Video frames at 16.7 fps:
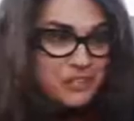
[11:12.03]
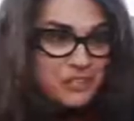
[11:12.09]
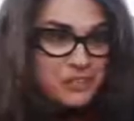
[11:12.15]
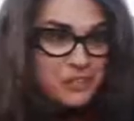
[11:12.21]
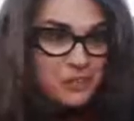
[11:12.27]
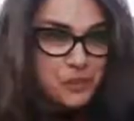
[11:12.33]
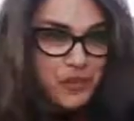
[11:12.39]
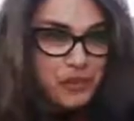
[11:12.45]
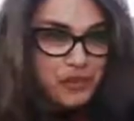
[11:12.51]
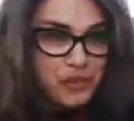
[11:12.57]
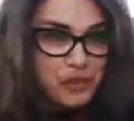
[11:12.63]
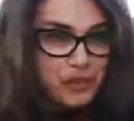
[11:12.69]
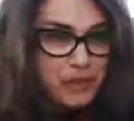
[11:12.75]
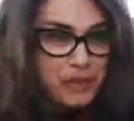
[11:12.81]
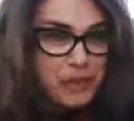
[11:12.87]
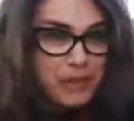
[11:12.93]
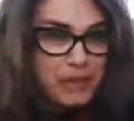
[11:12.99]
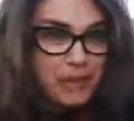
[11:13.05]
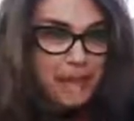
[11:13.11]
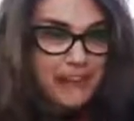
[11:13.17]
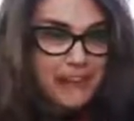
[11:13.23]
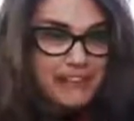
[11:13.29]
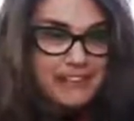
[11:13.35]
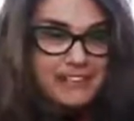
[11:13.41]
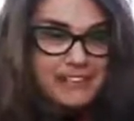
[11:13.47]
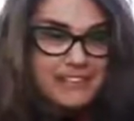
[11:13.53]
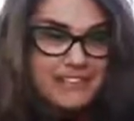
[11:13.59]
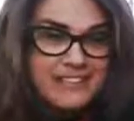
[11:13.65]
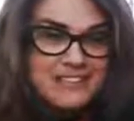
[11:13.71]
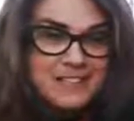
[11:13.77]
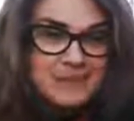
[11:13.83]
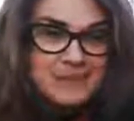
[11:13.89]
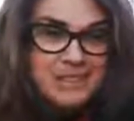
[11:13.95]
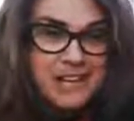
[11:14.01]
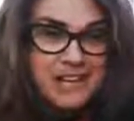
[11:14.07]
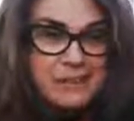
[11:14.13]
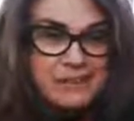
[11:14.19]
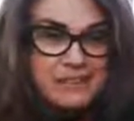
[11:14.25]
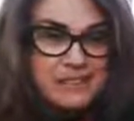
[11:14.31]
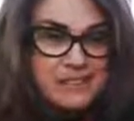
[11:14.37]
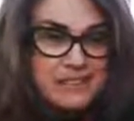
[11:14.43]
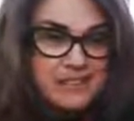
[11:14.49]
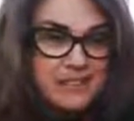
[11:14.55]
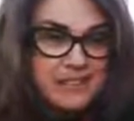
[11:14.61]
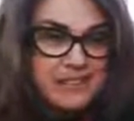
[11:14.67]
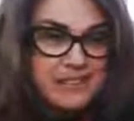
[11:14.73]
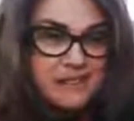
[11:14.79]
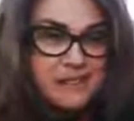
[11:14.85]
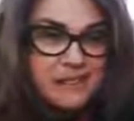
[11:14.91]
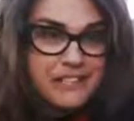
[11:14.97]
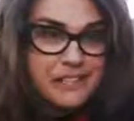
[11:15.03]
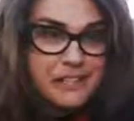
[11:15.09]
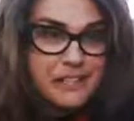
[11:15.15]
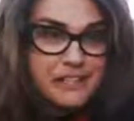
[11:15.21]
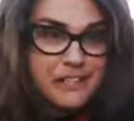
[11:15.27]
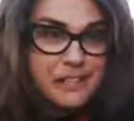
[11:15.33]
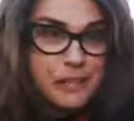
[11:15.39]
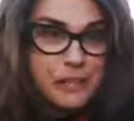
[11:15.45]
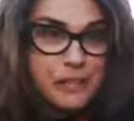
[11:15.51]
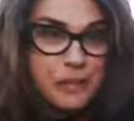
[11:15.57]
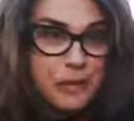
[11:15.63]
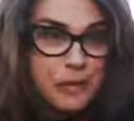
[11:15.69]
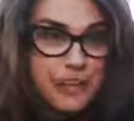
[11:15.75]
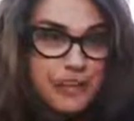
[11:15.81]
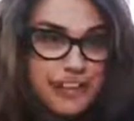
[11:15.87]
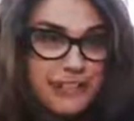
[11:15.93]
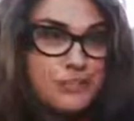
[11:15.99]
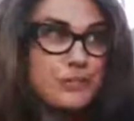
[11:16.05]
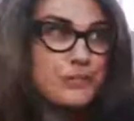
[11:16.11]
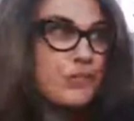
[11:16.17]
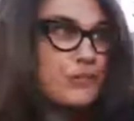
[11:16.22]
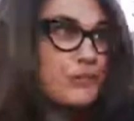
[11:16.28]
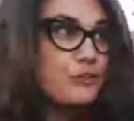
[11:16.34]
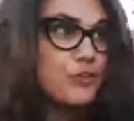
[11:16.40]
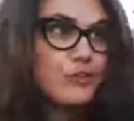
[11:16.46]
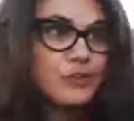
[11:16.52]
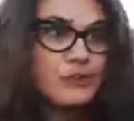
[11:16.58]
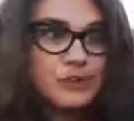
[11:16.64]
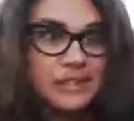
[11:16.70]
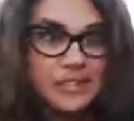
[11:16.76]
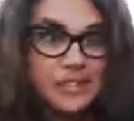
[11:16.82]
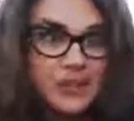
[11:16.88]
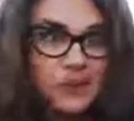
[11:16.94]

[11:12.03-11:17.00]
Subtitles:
to just walk around my block. Sometimes if I give myself a lunch break, I just go do it really